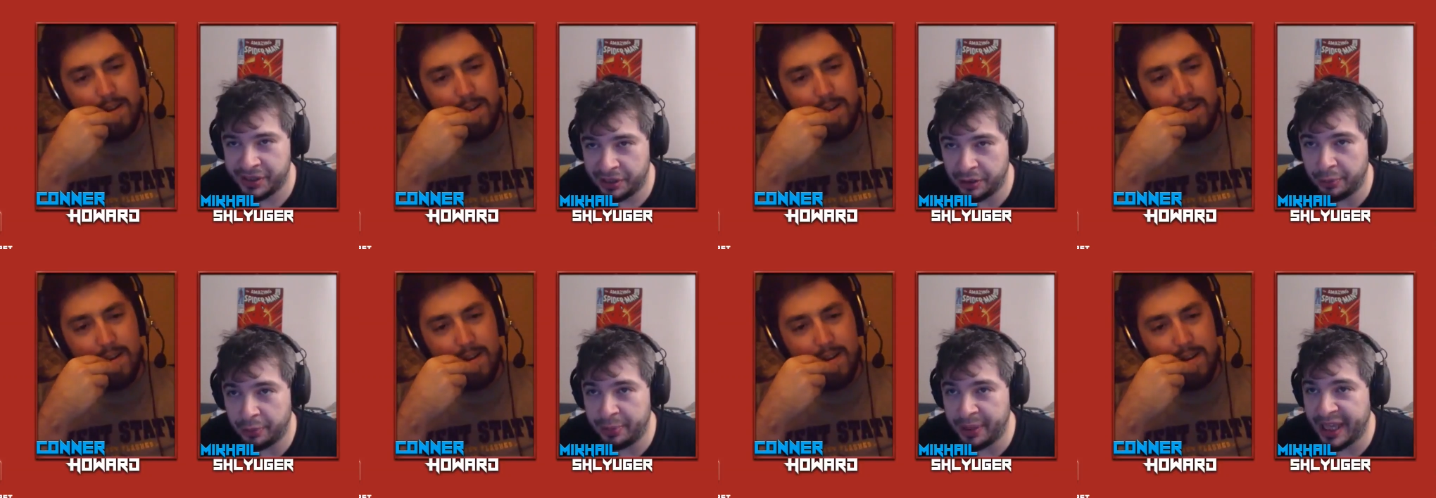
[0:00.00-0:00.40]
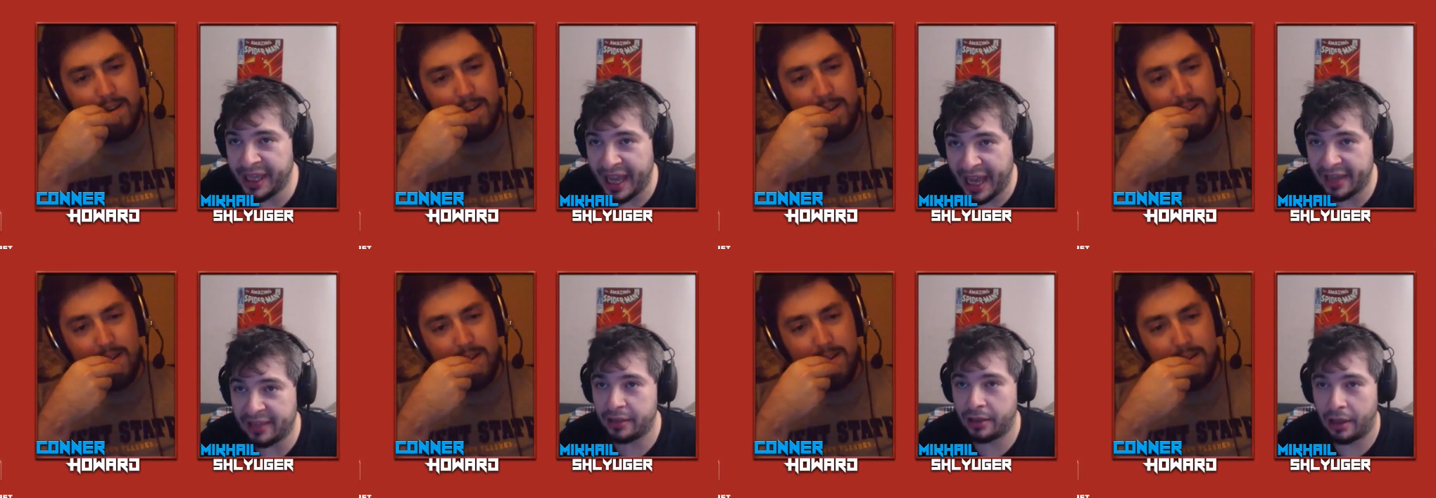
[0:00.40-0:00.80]
Speaker 1: still being
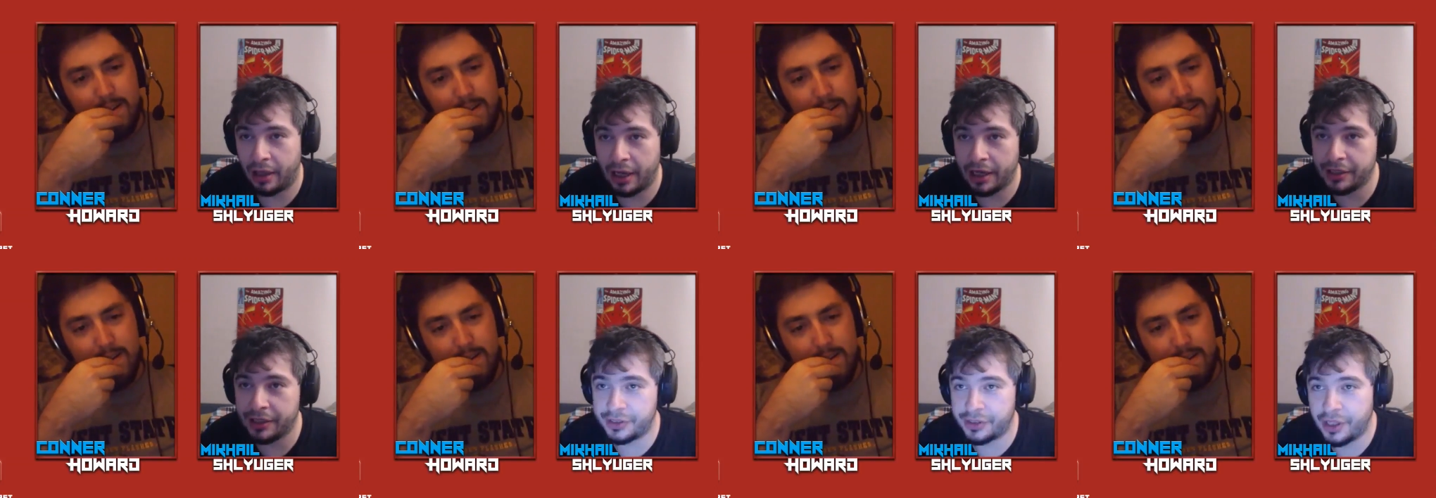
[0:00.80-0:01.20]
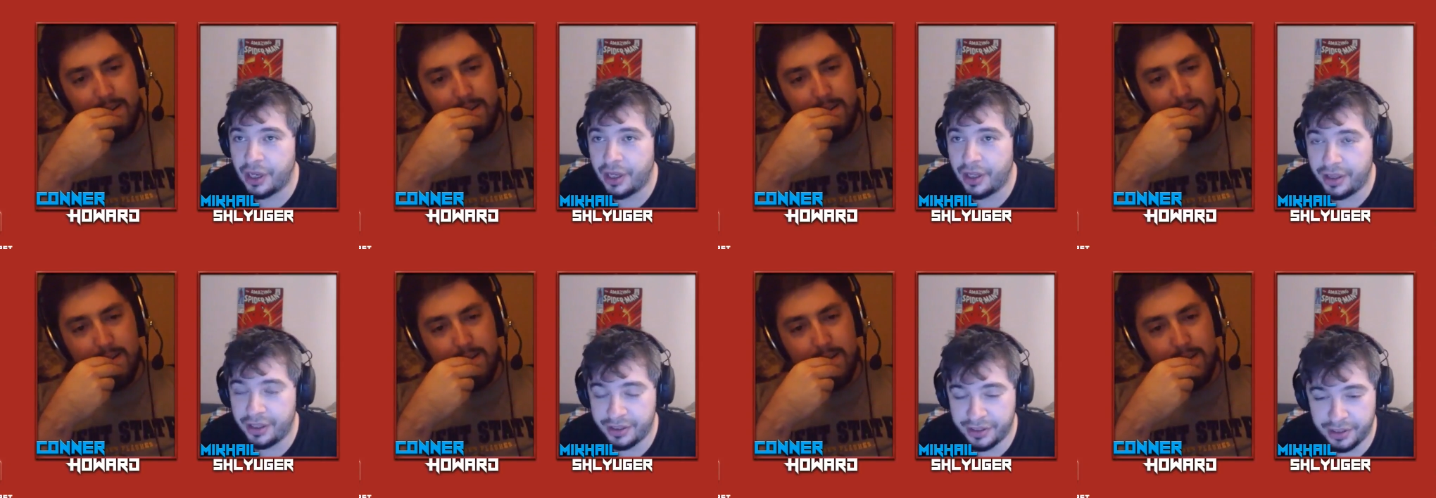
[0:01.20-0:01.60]
analyzed
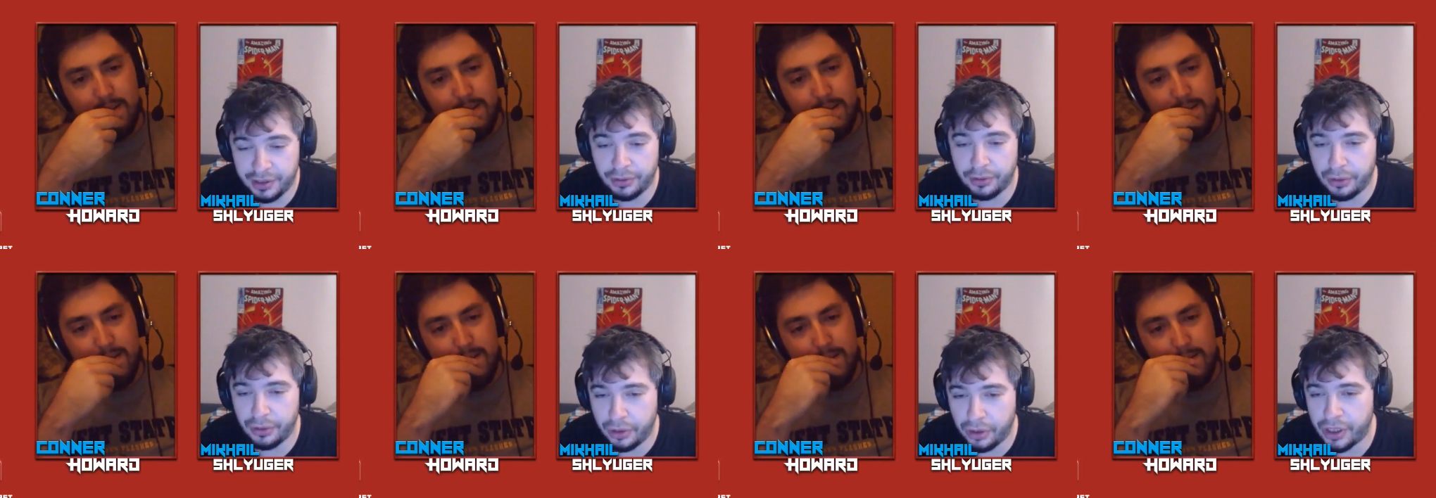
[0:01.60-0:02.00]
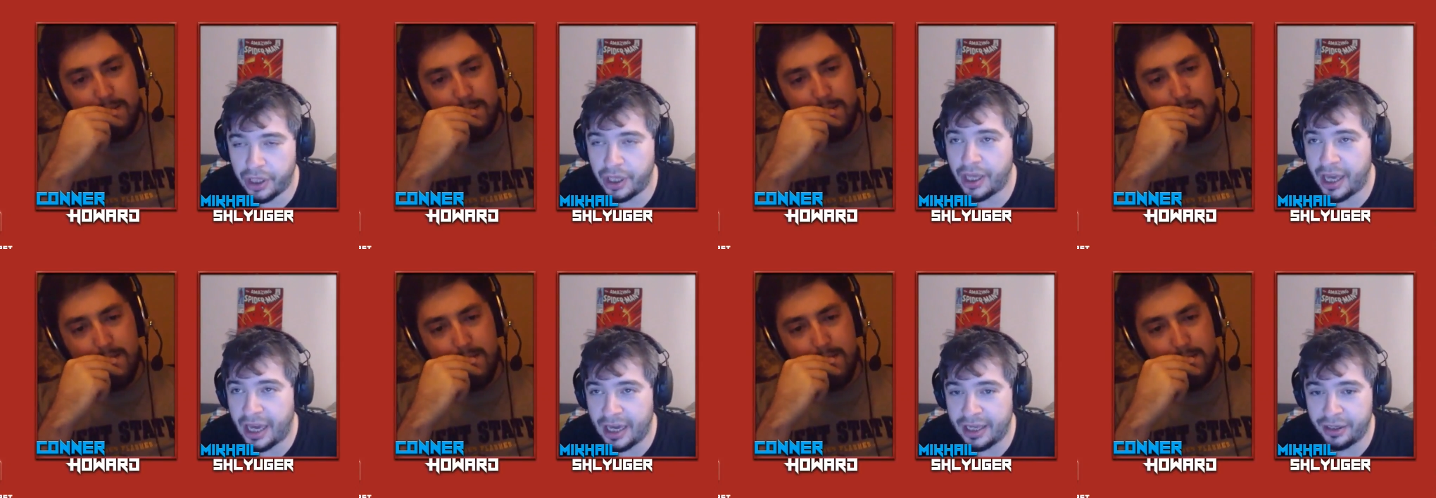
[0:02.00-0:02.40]
they're still
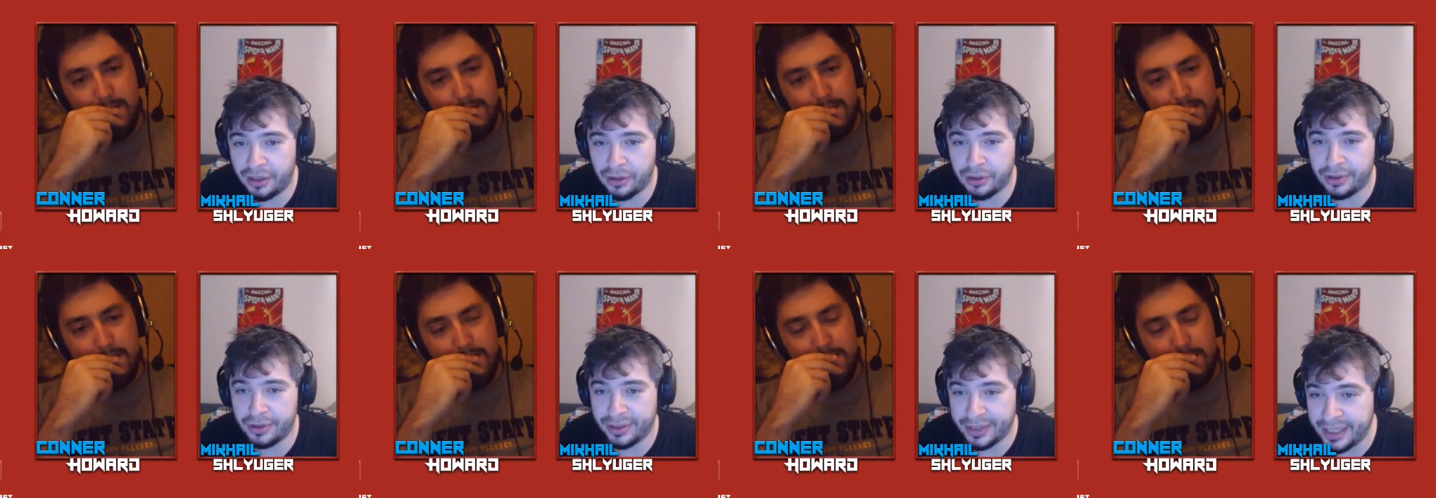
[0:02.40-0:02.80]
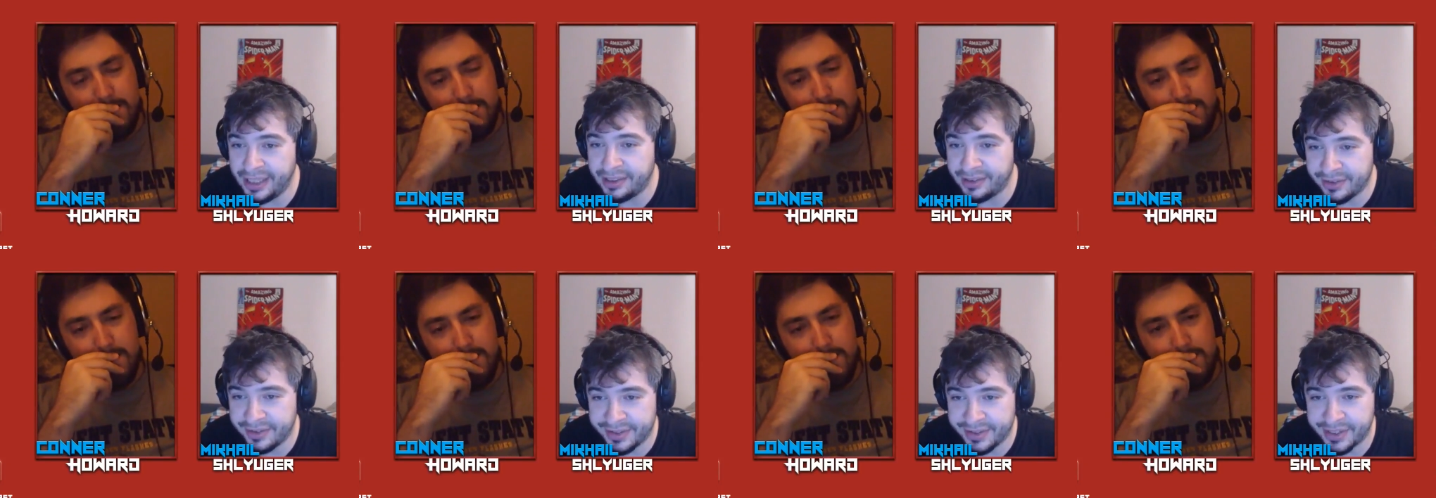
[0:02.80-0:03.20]
looking at your
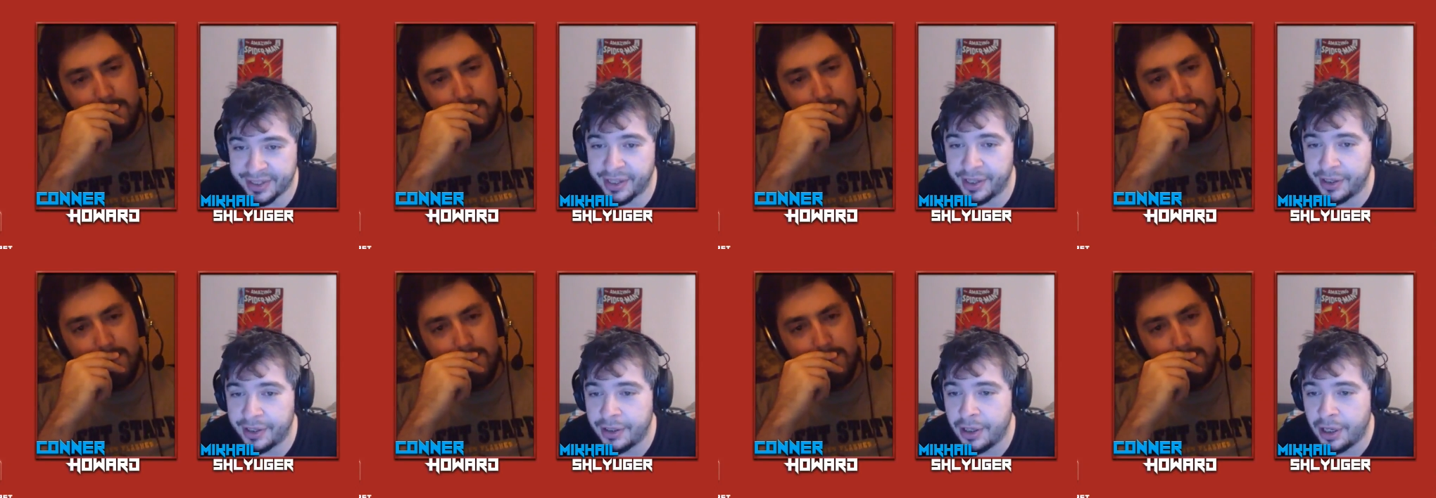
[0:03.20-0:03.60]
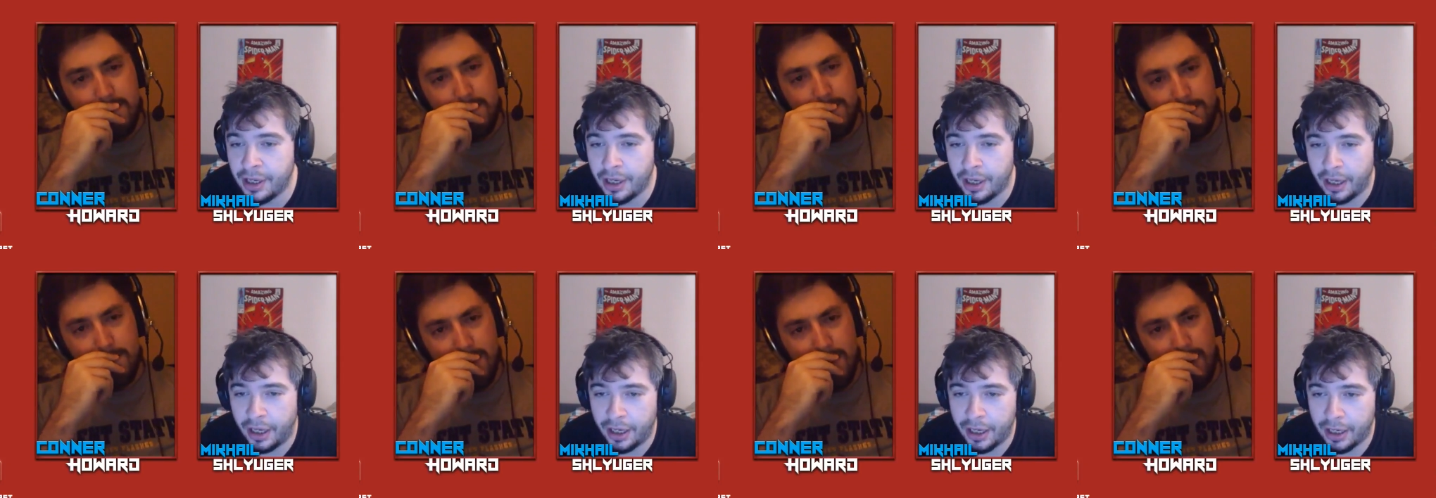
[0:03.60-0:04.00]
latency
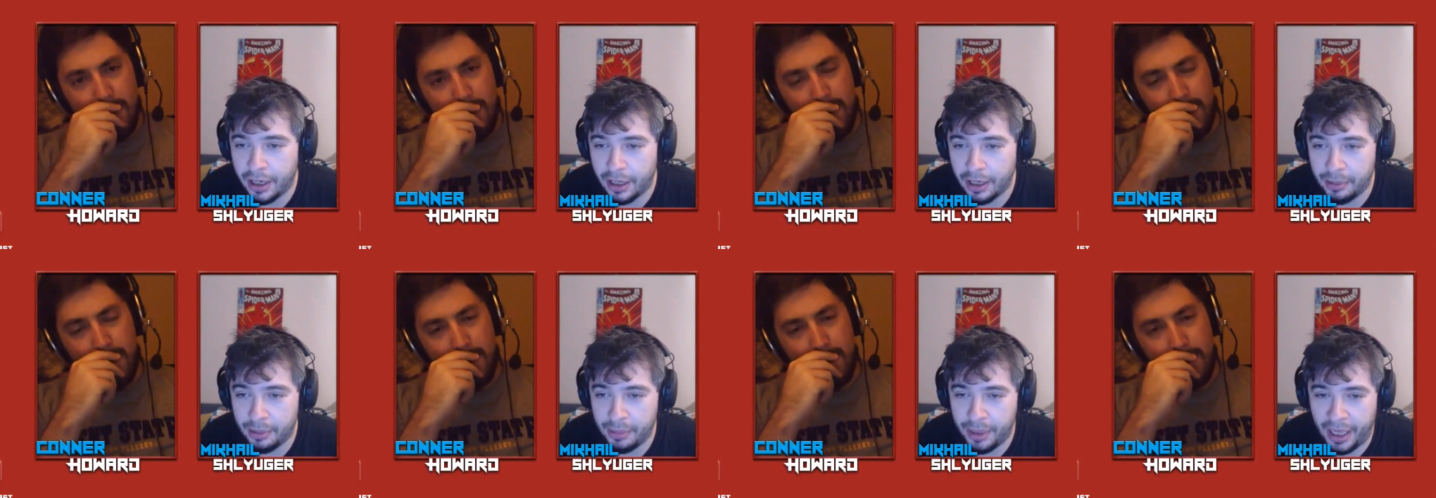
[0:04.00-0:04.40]
uh, uh-huh.